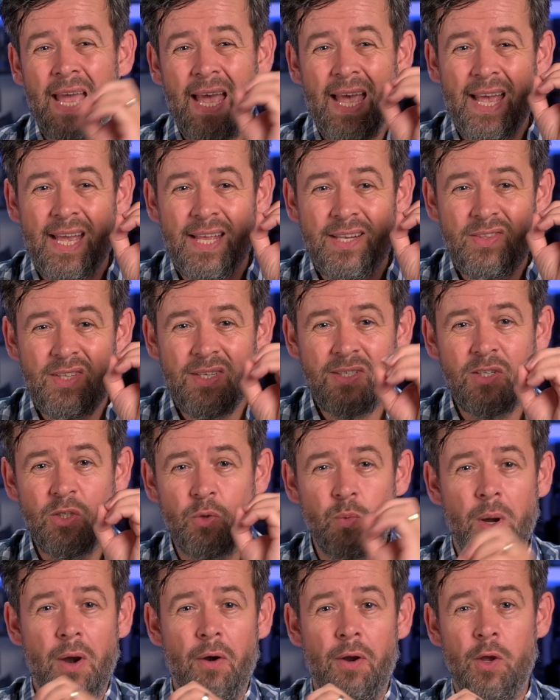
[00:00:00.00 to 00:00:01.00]
And this is
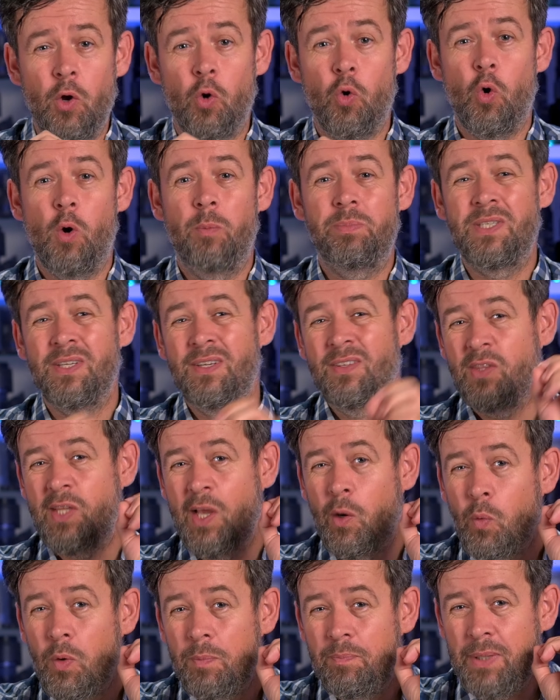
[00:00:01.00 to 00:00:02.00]
where I hoped
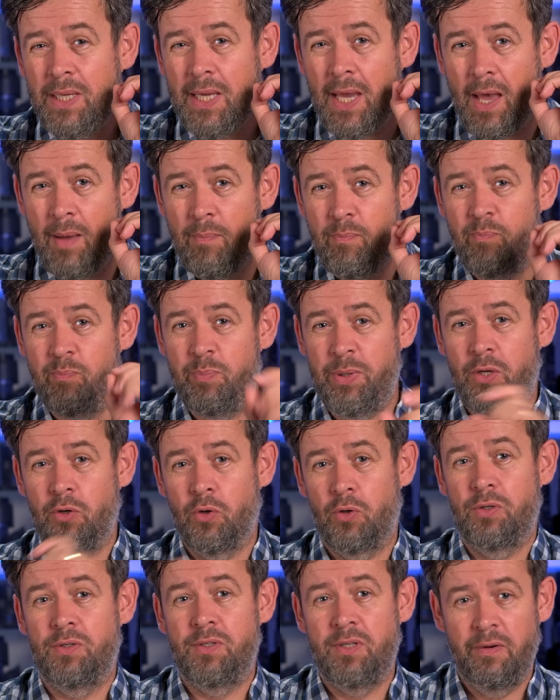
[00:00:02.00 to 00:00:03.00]
there would be a
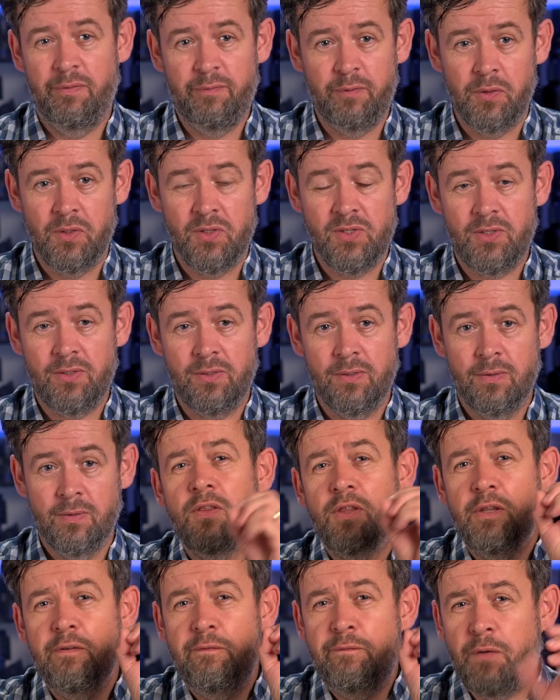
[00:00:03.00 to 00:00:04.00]
bigger difference.
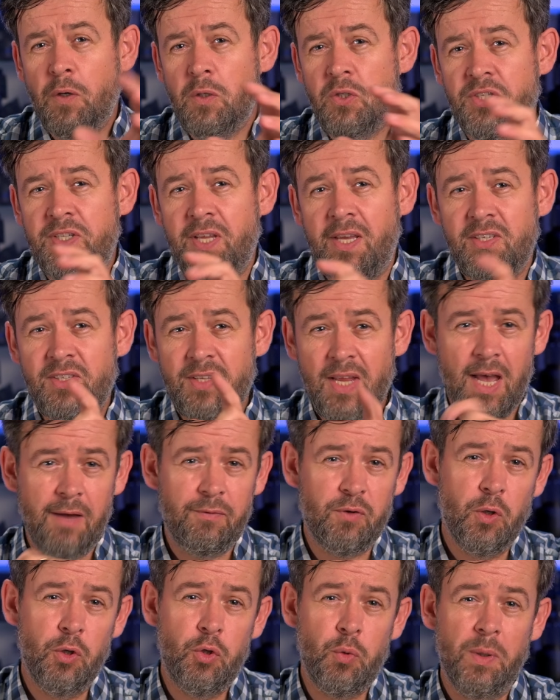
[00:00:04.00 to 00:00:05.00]
The first test
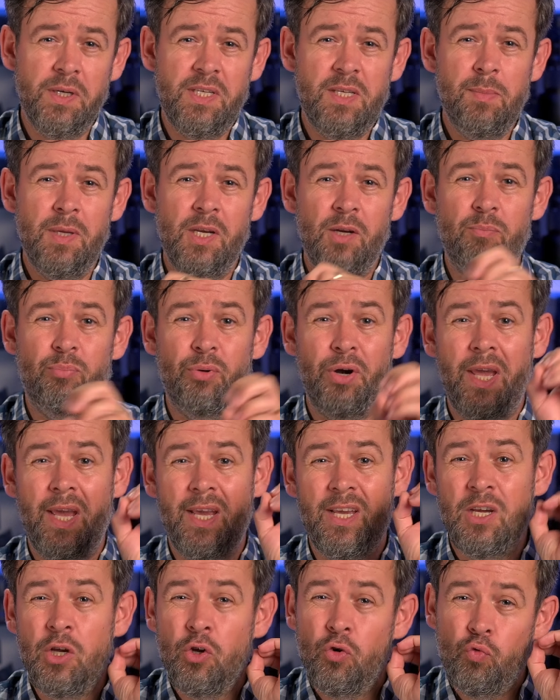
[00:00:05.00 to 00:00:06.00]
after a 20 minute
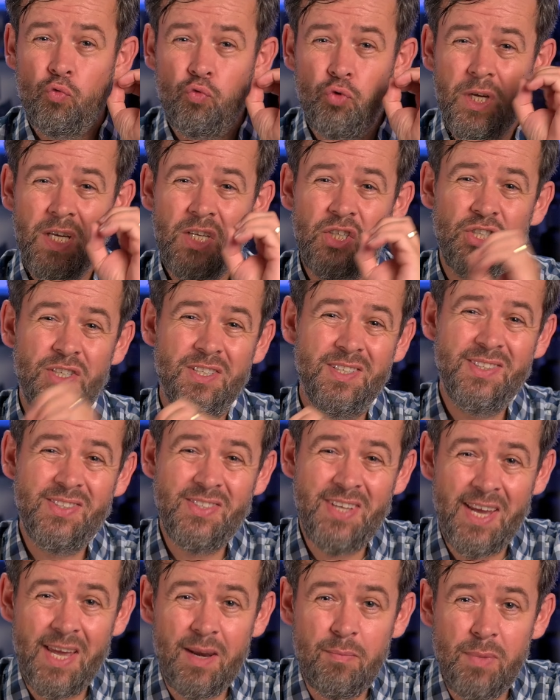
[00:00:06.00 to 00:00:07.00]
break reached
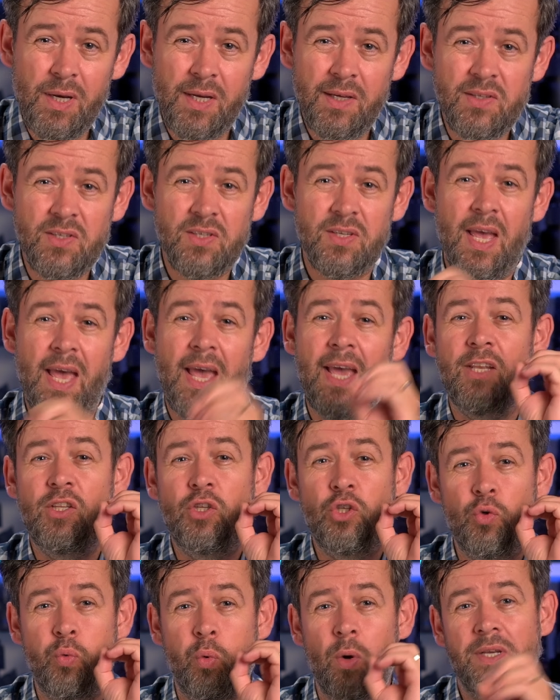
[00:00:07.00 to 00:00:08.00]
10 minutes
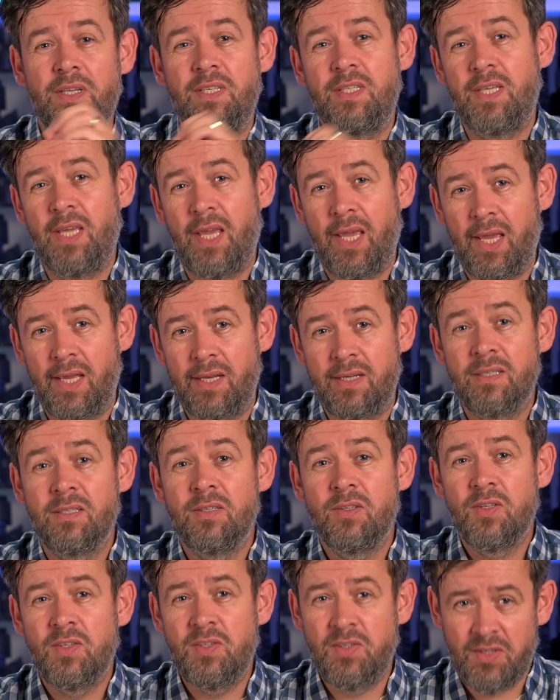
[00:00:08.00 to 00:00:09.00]
and 28
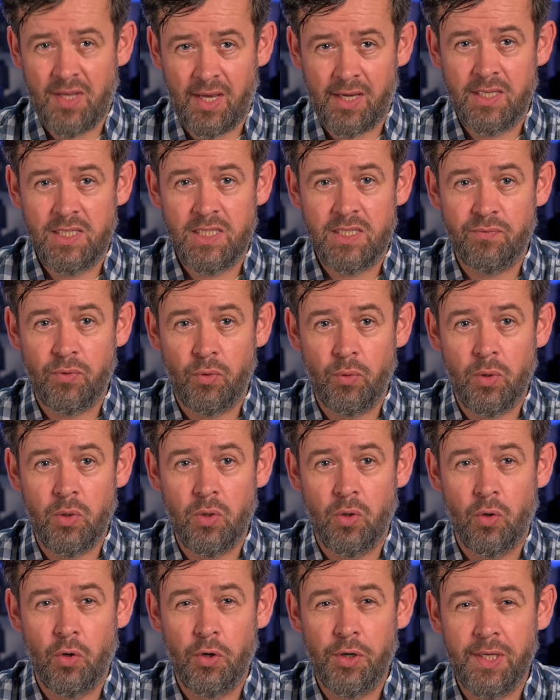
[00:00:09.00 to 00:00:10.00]
seconds of a
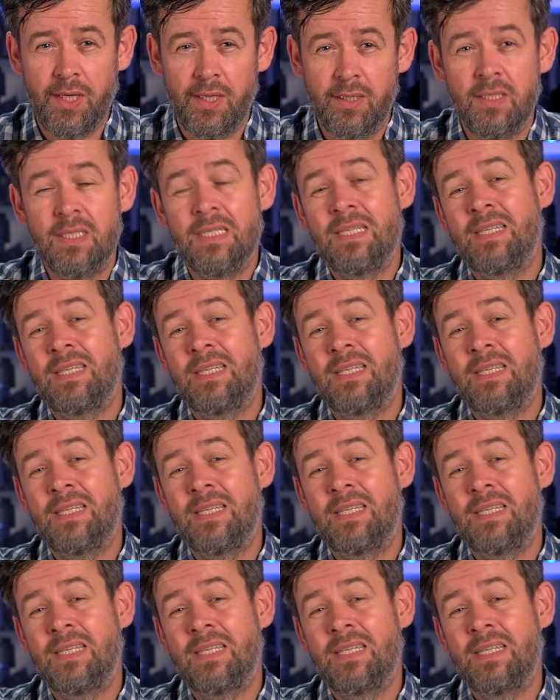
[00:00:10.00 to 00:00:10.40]
recording.